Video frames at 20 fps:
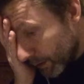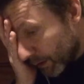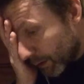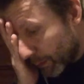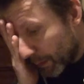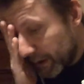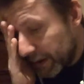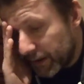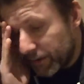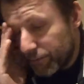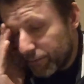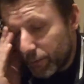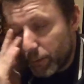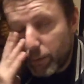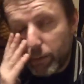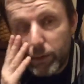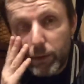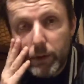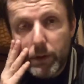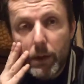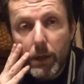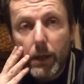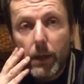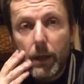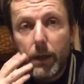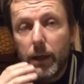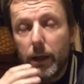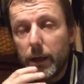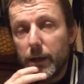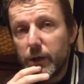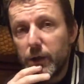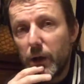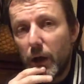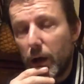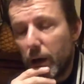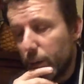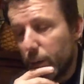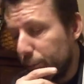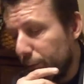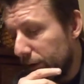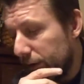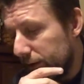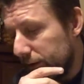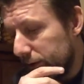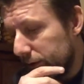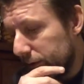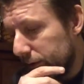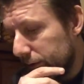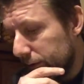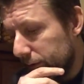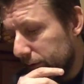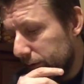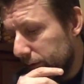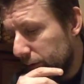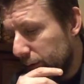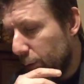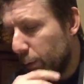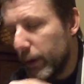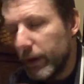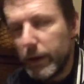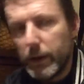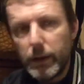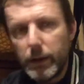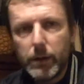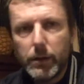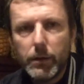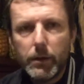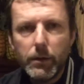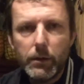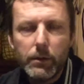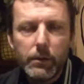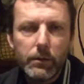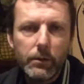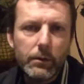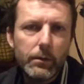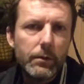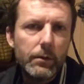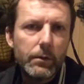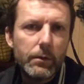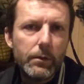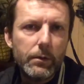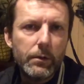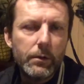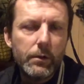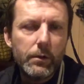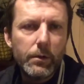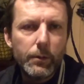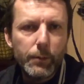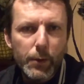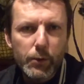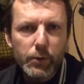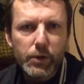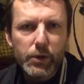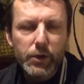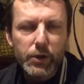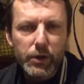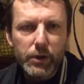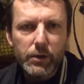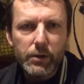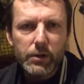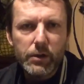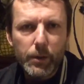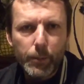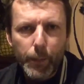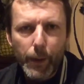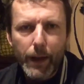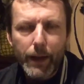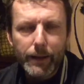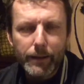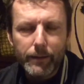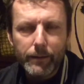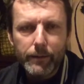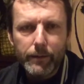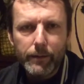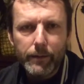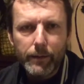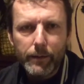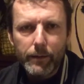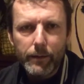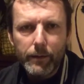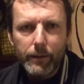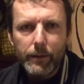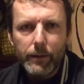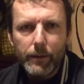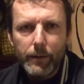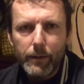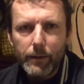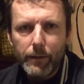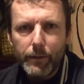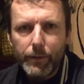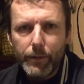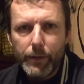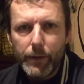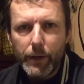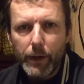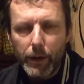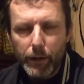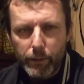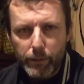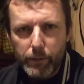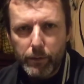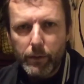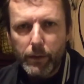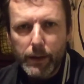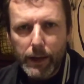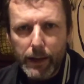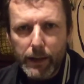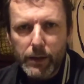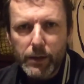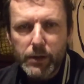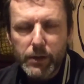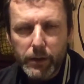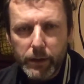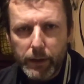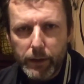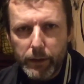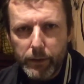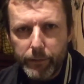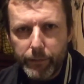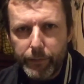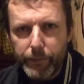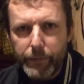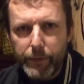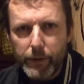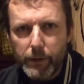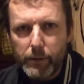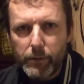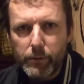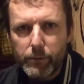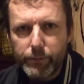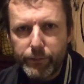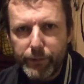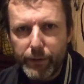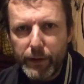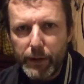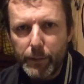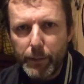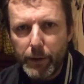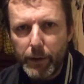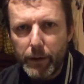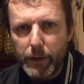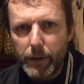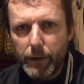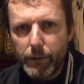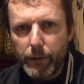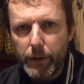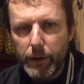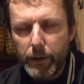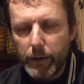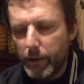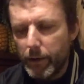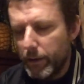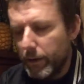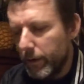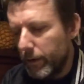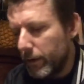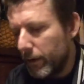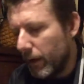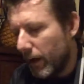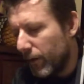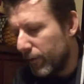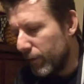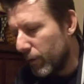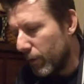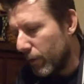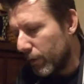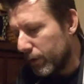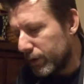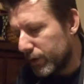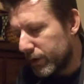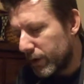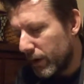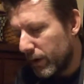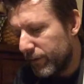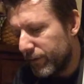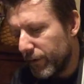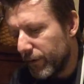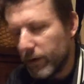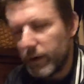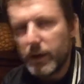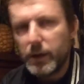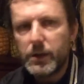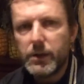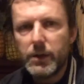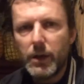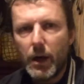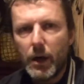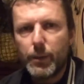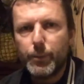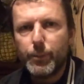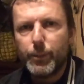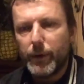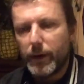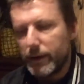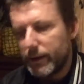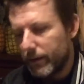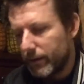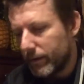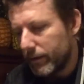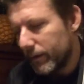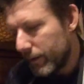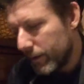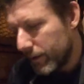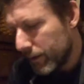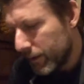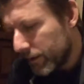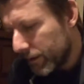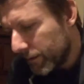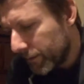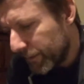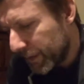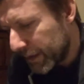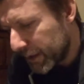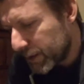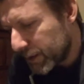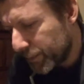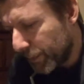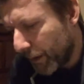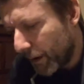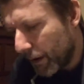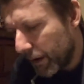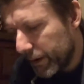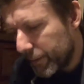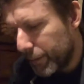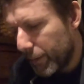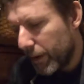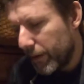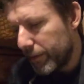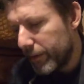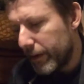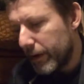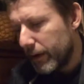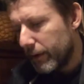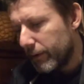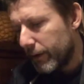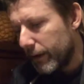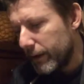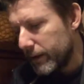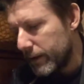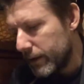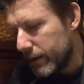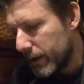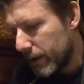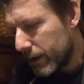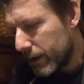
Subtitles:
Queen have launched a sock brand. Queen, the musicians, the band, you know, the legacy, Freddie Mercury, have launched a fucking sock brand inspired by their greatest